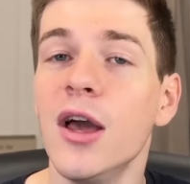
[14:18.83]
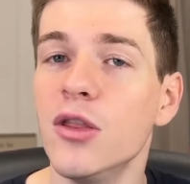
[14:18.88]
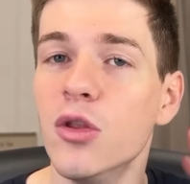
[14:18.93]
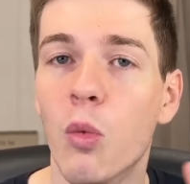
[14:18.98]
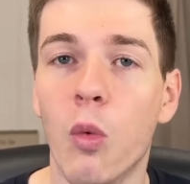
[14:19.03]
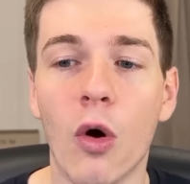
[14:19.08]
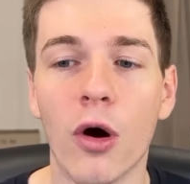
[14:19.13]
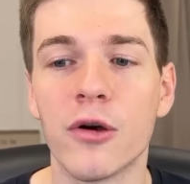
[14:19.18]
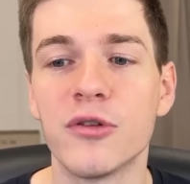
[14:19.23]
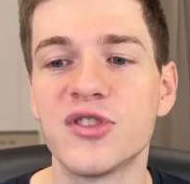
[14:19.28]
The
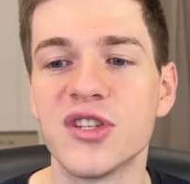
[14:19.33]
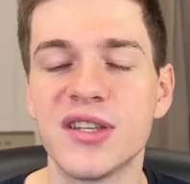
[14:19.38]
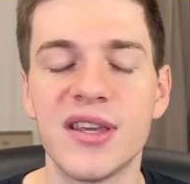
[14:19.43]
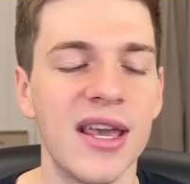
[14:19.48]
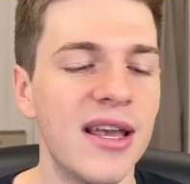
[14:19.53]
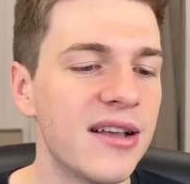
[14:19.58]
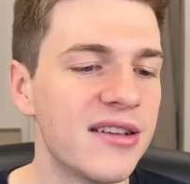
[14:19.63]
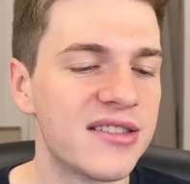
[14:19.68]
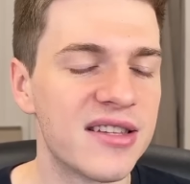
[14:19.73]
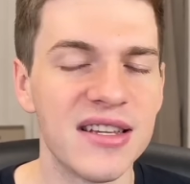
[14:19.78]
Warriors and
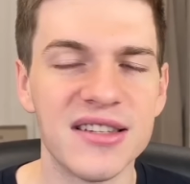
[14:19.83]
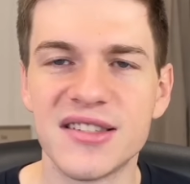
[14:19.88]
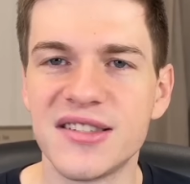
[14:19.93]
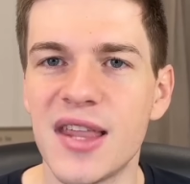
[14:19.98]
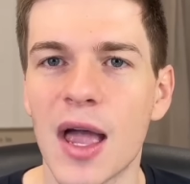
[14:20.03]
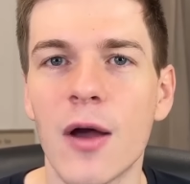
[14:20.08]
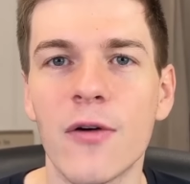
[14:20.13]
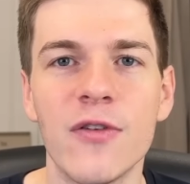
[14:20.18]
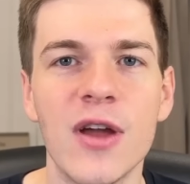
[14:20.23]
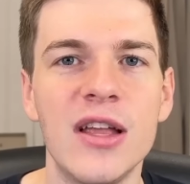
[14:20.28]
Kings,
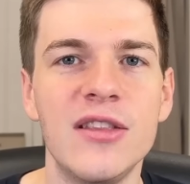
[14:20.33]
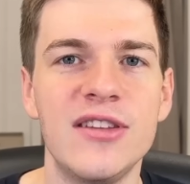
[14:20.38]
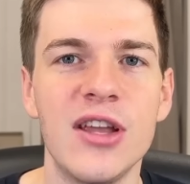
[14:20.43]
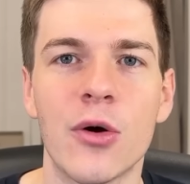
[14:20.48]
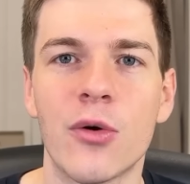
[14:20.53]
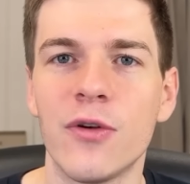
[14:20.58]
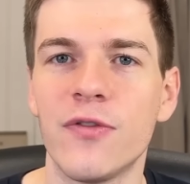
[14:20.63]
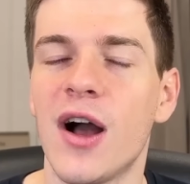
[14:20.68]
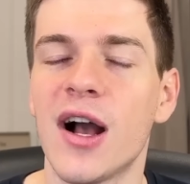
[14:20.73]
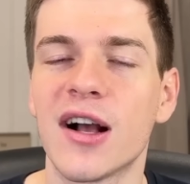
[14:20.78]
Steph and
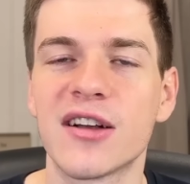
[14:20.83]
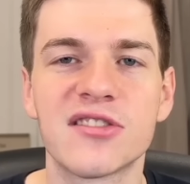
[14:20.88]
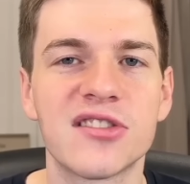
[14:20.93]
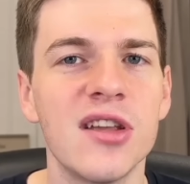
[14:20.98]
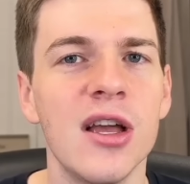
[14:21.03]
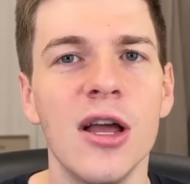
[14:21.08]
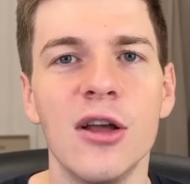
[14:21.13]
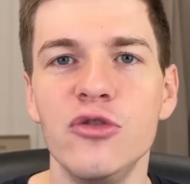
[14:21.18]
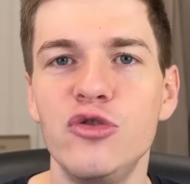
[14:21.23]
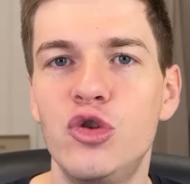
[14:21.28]
De'Aaron Fox
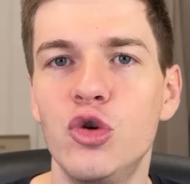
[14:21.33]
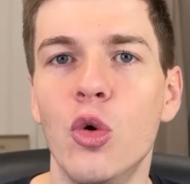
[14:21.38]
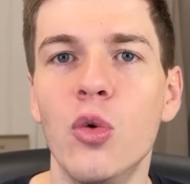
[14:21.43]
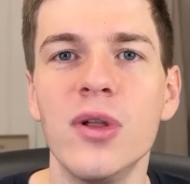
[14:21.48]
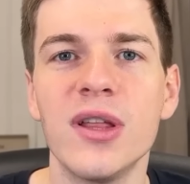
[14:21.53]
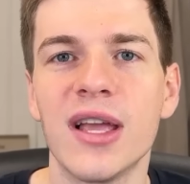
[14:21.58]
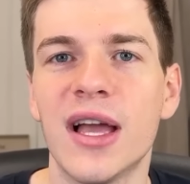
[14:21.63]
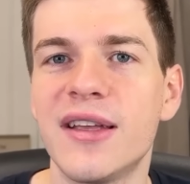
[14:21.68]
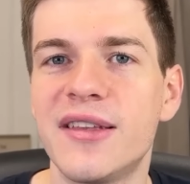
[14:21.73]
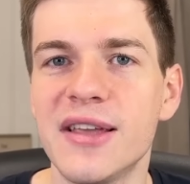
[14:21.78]

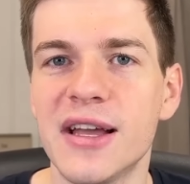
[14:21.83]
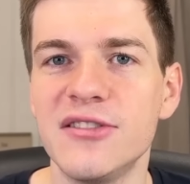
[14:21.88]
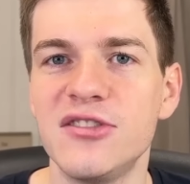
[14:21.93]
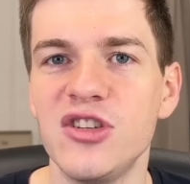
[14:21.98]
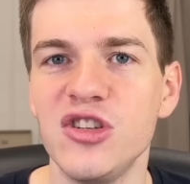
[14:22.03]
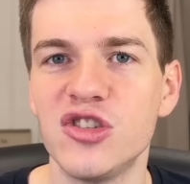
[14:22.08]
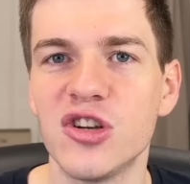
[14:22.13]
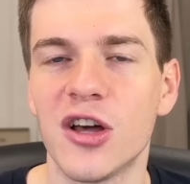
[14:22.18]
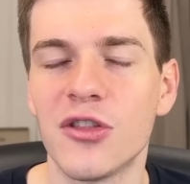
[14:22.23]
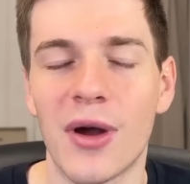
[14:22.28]
dueling against
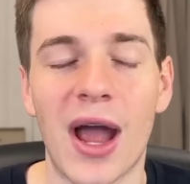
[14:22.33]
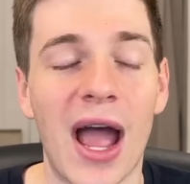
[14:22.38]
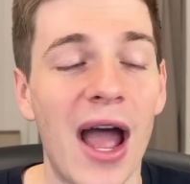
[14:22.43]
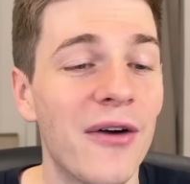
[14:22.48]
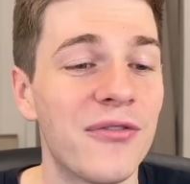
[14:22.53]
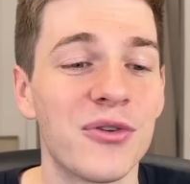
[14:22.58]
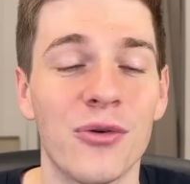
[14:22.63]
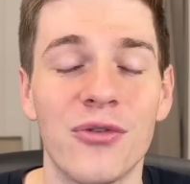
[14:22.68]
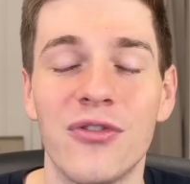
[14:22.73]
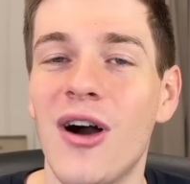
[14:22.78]
each other
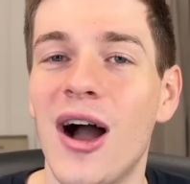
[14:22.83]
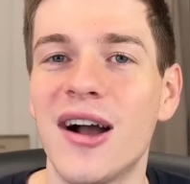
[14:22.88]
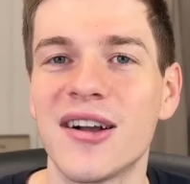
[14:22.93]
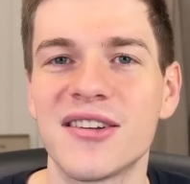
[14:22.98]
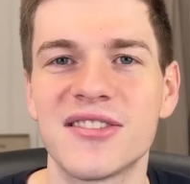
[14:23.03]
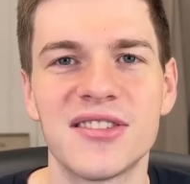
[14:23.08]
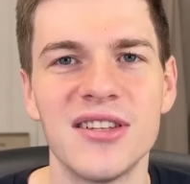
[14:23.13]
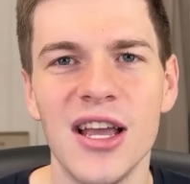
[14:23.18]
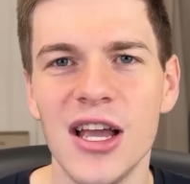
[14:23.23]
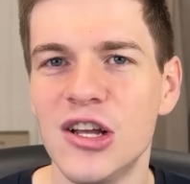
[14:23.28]
after
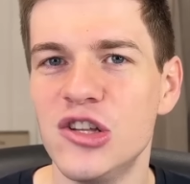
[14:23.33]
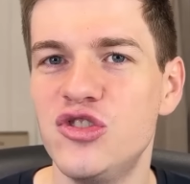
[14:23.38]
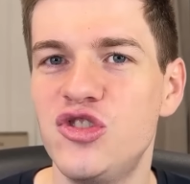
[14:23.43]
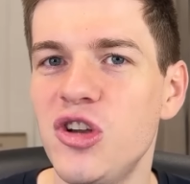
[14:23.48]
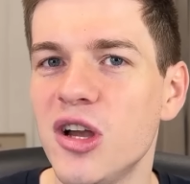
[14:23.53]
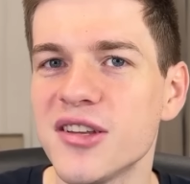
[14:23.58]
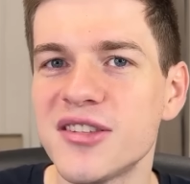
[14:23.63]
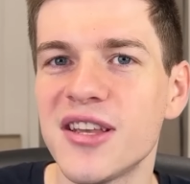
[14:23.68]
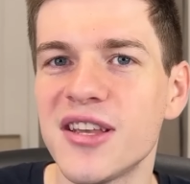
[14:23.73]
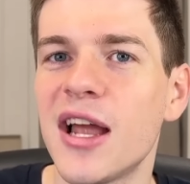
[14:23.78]
Fox
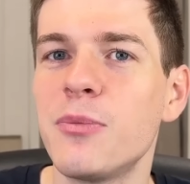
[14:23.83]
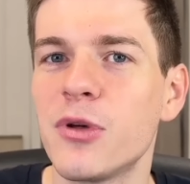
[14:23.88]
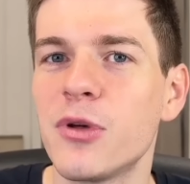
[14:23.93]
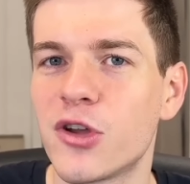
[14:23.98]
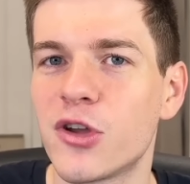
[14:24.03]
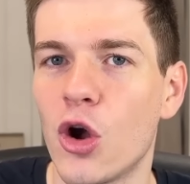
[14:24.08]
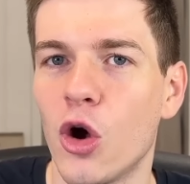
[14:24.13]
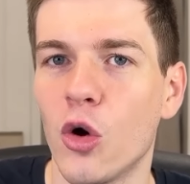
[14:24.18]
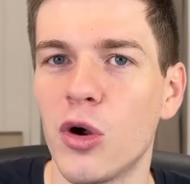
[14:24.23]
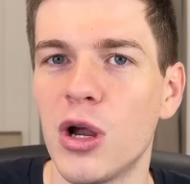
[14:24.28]
just signed with
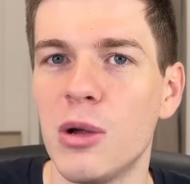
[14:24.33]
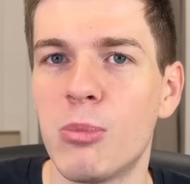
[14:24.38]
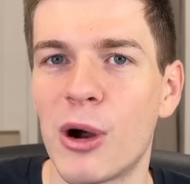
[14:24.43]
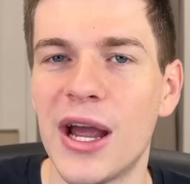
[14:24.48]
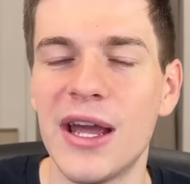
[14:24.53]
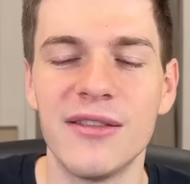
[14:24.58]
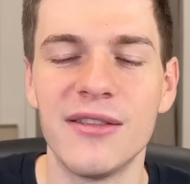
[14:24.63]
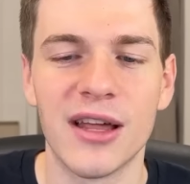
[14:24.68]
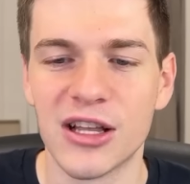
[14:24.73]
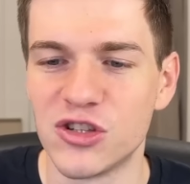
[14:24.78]
Curry
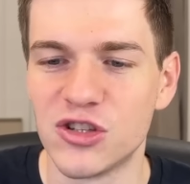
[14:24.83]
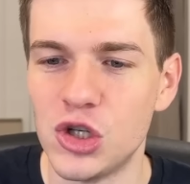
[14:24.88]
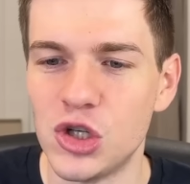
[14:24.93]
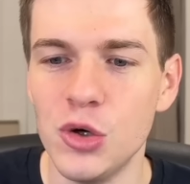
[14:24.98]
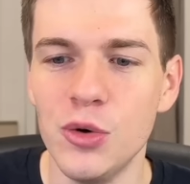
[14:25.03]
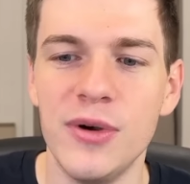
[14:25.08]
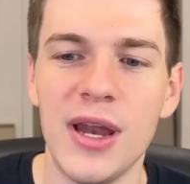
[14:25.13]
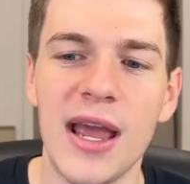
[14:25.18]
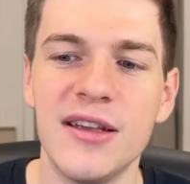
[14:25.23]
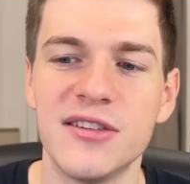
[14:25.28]
Brand like 2
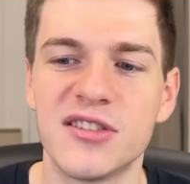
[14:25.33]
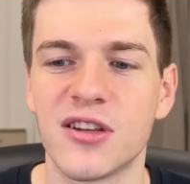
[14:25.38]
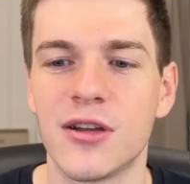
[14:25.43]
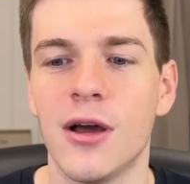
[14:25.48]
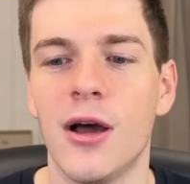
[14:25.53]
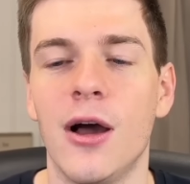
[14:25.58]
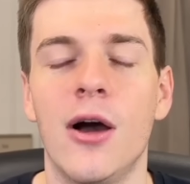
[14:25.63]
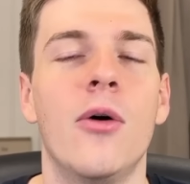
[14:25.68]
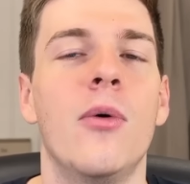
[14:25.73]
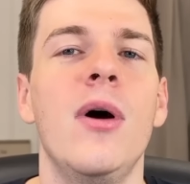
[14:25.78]
days
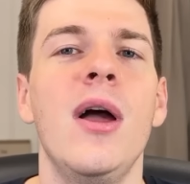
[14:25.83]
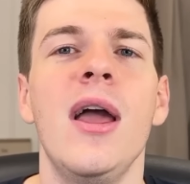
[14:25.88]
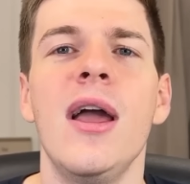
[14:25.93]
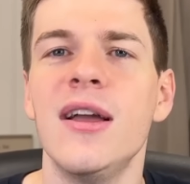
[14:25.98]
ago.